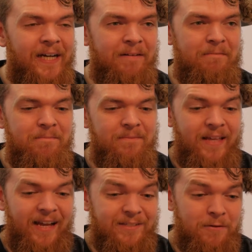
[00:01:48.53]

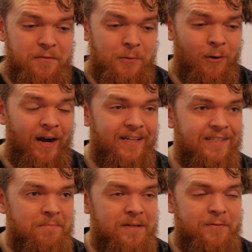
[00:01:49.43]
So it feels great.
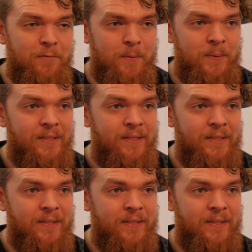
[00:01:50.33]
It's unbelievable.